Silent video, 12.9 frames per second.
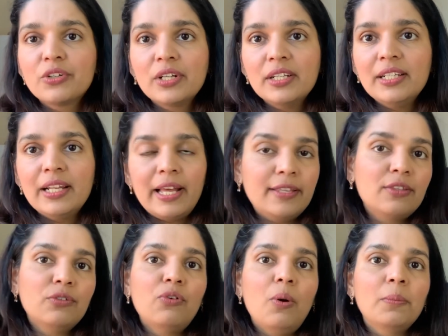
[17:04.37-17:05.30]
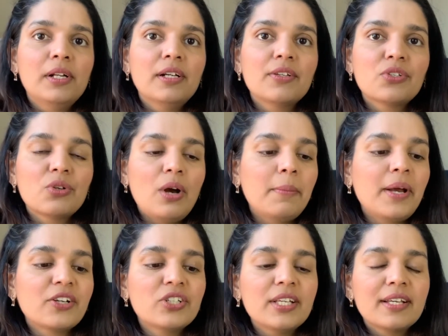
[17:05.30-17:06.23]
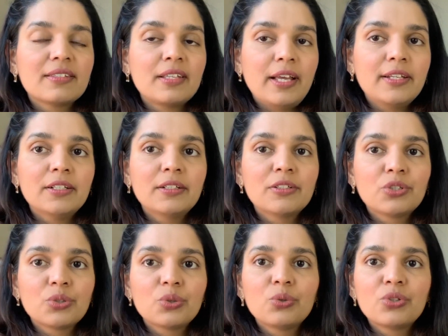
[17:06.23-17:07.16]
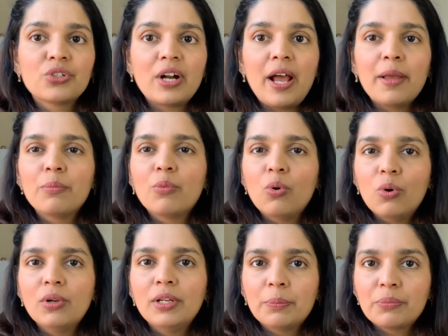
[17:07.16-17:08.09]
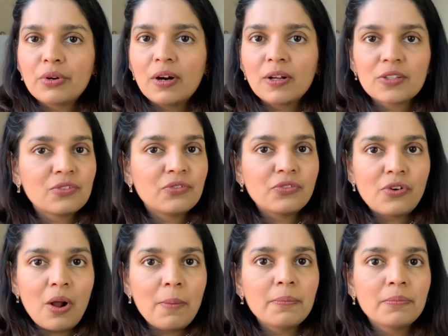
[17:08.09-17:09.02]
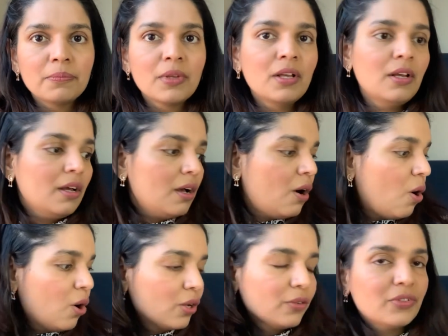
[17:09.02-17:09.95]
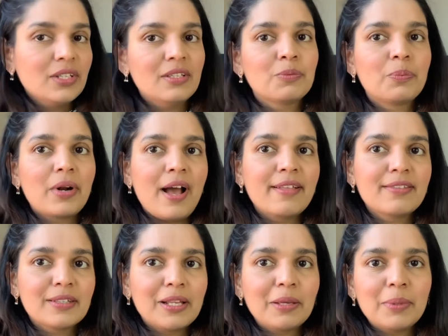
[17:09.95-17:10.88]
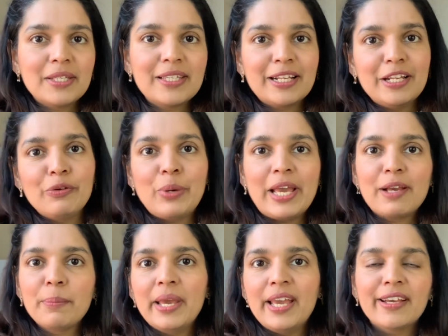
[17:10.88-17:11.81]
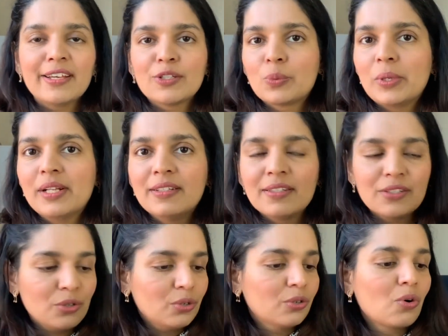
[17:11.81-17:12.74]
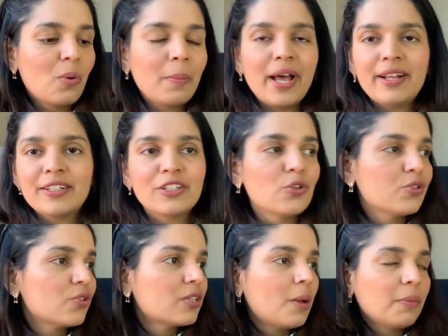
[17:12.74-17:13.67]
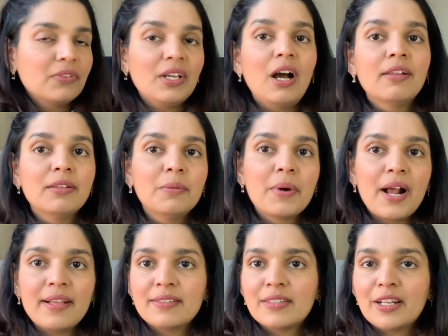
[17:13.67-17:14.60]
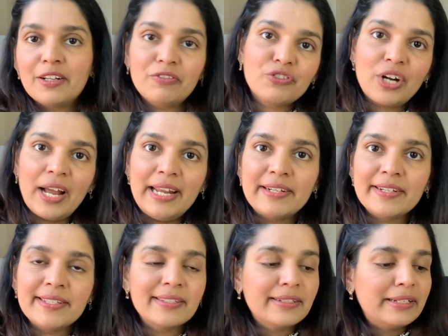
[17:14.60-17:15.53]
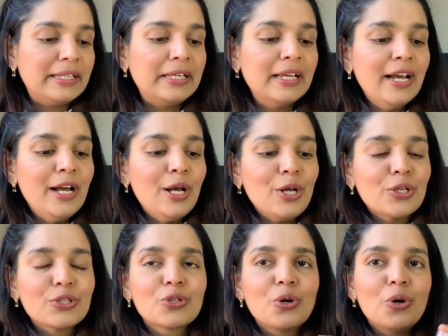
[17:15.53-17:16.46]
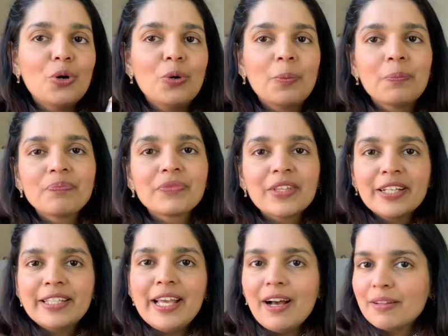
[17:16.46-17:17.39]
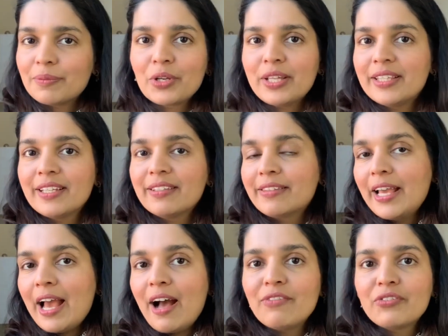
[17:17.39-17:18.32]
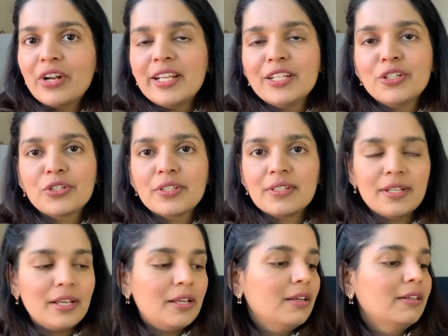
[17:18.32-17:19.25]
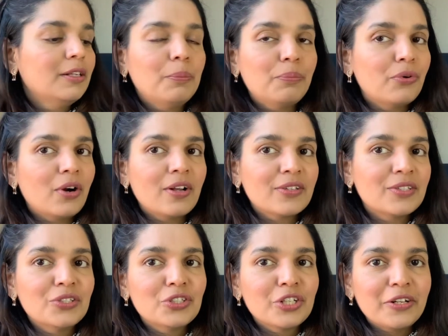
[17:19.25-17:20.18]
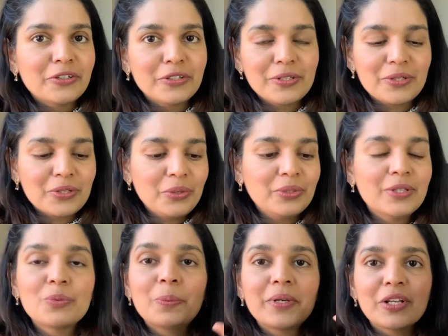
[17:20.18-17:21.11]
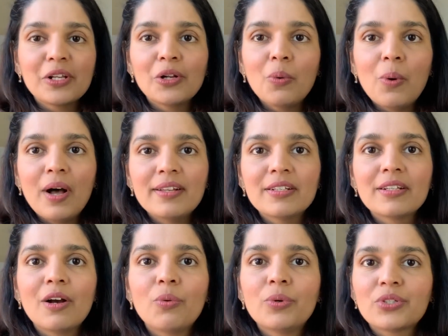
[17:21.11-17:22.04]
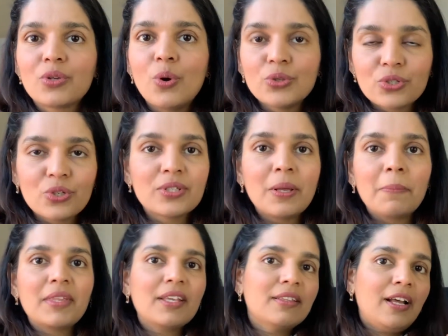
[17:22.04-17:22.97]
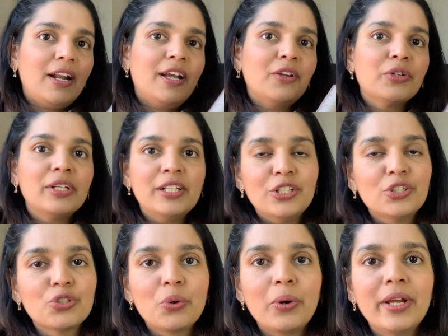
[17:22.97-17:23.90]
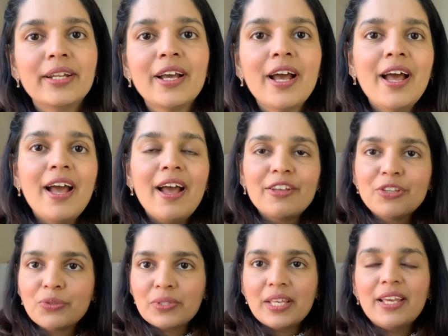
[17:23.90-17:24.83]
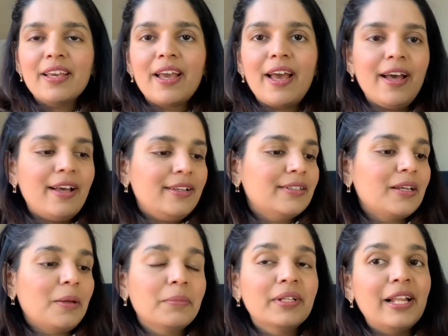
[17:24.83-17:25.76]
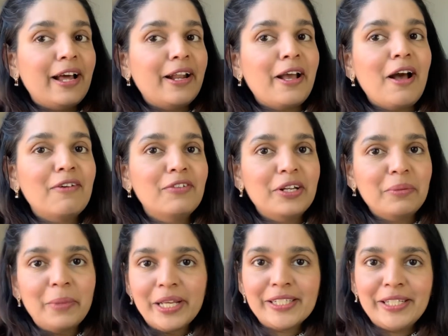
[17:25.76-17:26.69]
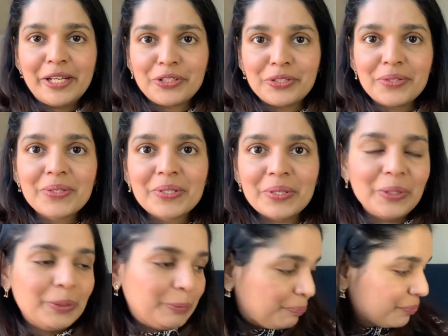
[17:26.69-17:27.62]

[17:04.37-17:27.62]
really like the formula, so I'm actually excited to try more lip products from all of these brands, like basically Wake Make, as well as, you know, Romand, and also some of the other brands that I've tried recently. So yeah, so I think they have very interesting lip products in general. So this particular one was also something that I really enjoyed using, and I'm glad I have it in my collection. So,